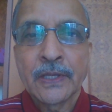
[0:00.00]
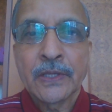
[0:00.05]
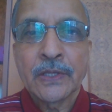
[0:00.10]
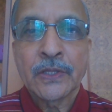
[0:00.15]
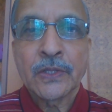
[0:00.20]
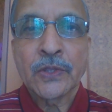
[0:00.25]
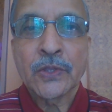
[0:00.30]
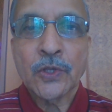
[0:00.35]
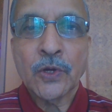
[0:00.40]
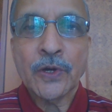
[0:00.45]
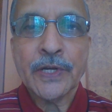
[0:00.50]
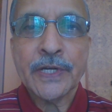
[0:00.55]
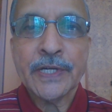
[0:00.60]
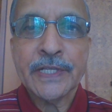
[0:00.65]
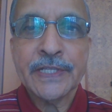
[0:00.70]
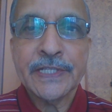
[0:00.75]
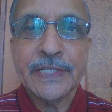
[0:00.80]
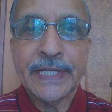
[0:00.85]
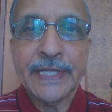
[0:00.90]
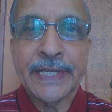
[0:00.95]
nor
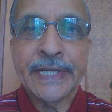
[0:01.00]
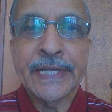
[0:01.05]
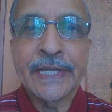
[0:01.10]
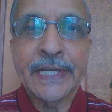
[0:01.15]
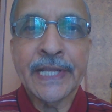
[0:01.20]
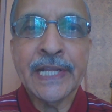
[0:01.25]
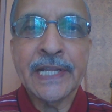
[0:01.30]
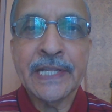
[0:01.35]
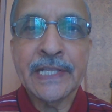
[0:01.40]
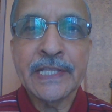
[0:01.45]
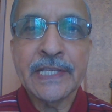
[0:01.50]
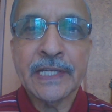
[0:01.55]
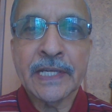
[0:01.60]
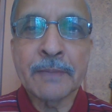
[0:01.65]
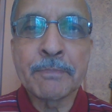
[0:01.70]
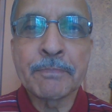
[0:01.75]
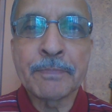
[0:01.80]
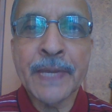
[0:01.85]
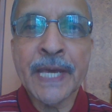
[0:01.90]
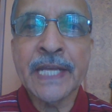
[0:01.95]
does it entail any
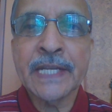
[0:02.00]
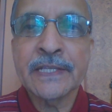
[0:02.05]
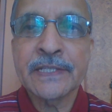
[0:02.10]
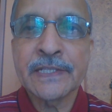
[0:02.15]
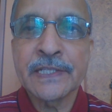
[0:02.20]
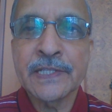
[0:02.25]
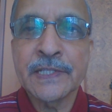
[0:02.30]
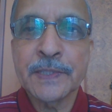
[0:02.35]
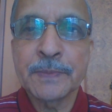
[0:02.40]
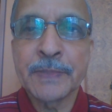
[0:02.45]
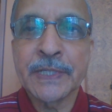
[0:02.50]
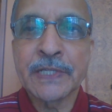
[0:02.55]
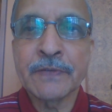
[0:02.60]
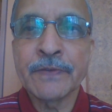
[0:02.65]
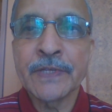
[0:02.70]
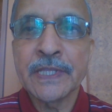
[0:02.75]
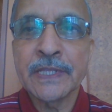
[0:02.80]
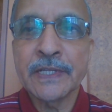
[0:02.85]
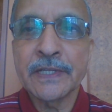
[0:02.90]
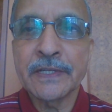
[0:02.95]
comparisons
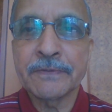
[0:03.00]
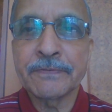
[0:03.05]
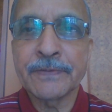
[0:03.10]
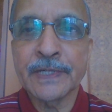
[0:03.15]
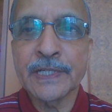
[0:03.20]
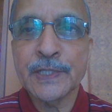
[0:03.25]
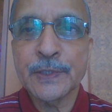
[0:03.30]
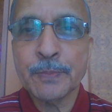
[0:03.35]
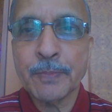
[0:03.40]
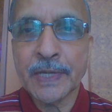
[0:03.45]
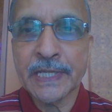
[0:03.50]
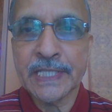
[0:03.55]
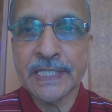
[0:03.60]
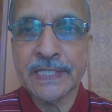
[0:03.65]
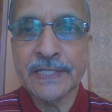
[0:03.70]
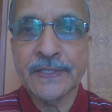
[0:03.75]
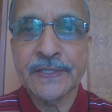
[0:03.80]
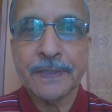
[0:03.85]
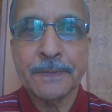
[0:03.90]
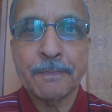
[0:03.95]
between the different
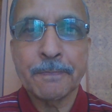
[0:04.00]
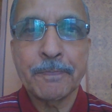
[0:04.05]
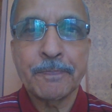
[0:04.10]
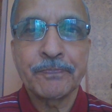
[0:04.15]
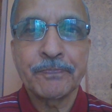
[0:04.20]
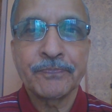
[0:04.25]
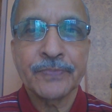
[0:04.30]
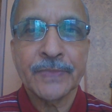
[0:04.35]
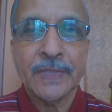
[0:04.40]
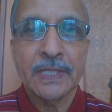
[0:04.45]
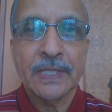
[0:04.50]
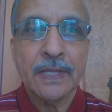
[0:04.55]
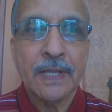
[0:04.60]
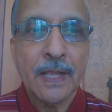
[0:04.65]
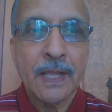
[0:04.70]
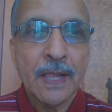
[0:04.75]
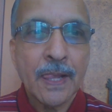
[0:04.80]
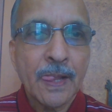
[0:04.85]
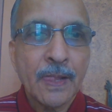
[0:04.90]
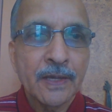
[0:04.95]
spies.
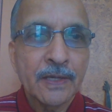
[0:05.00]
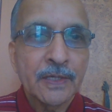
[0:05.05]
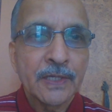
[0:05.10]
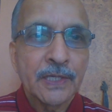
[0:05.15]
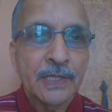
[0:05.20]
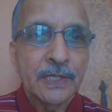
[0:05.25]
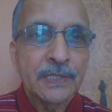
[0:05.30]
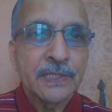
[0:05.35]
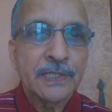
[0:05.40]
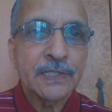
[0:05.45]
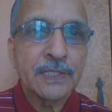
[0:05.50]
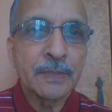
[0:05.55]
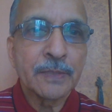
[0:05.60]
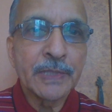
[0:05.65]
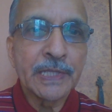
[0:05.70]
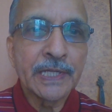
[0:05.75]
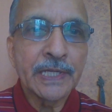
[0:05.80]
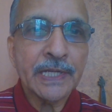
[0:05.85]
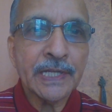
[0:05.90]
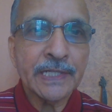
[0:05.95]

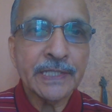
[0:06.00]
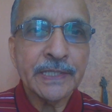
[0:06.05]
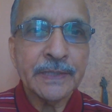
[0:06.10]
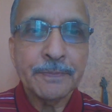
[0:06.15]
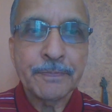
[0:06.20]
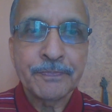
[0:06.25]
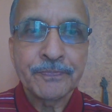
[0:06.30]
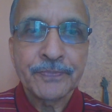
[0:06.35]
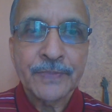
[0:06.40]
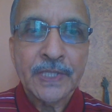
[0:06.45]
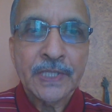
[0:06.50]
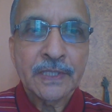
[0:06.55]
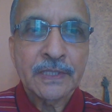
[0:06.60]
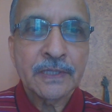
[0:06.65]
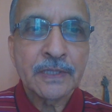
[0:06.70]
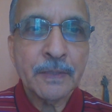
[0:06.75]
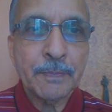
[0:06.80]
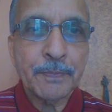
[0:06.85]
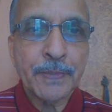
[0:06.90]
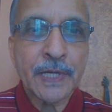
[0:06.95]
Similarly,
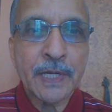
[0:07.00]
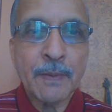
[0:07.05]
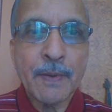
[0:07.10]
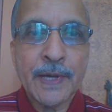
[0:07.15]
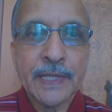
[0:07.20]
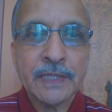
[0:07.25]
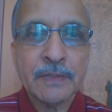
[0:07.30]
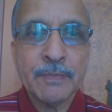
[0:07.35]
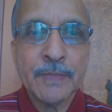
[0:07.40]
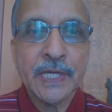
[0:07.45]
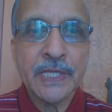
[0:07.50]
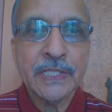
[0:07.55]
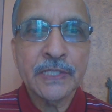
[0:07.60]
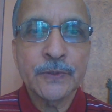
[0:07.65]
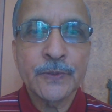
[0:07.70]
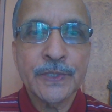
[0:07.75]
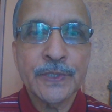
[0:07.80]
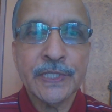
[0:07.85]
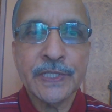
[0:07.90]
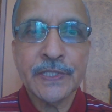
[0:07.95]
the Paramatma
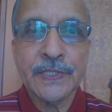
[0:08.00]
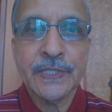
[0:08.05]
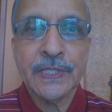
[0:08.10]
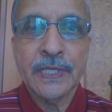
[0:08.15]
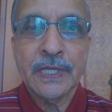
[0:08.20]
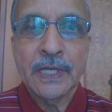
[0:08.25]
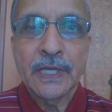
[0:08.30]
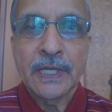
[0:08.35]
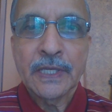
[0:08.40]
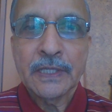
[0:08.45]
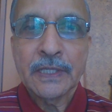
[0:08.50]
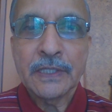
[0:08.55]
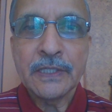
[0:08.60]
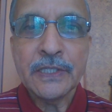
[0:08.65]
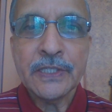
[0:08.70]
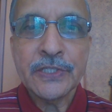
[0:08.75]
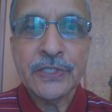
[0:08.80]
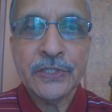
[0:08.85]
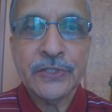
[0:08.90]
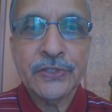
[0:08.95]
uses
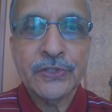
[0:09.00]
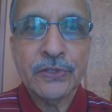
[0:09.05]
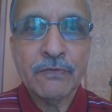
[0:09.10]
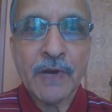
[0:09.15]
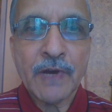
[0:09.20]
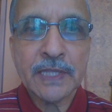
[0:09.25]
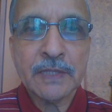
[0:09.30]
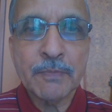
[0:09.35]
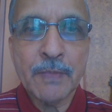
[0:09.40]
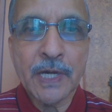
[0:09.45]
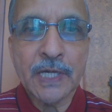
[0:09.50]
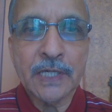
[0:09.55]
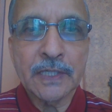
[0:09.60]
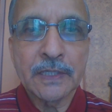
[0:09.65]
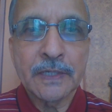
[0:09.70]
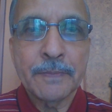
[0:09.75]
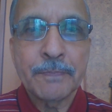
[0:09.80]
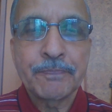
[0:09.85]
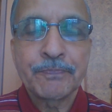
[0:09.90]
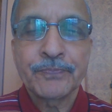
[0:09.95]
each Jivatma
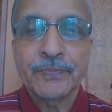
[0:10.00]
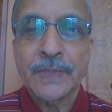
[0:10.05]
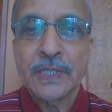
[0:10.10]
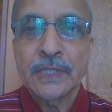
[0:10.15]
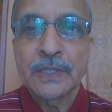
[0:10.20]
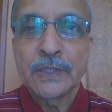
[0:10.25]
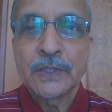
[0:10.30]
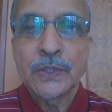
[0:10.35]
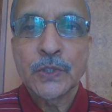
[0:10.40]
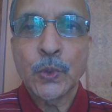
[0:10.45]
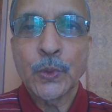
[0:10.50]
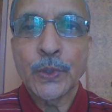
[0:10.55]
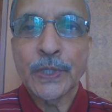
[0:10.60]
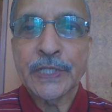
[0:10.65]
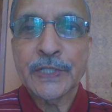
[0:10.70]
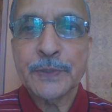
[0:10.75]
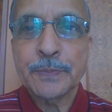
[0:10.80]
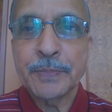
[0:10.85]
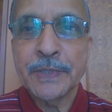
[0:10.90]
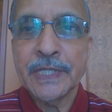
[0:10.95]
to
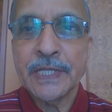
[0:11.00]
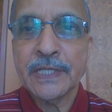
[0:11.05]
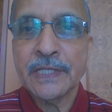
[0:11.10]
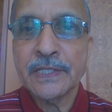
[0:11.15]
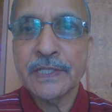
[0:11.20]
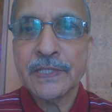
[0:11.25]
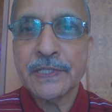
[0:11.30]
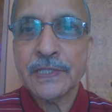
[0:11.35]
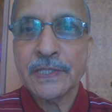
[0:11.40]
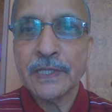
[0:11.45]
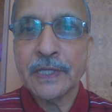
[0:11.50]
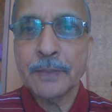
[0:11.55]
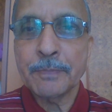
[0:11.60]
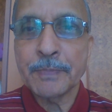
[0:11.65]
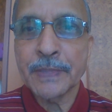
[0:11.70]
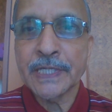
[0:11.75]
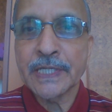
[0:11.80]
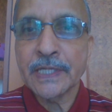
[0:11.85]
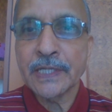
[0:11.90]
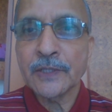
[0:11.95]
experience a
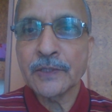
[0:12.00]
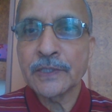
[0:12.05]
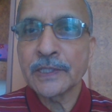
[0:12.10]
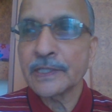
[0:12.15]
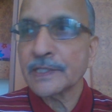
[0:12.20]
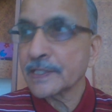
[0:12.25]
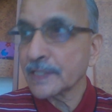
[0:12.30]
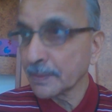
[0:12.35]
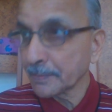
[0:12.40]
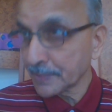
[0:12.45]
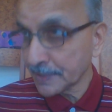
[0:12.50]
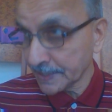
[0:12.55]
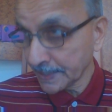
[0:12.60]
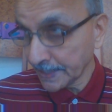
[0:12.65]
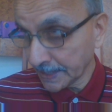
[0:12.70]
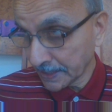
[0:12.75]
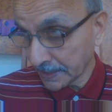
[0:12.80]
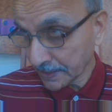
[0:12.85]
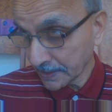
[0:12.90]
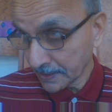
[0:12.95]
particular
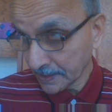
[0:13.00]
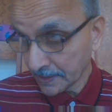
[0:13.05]
subset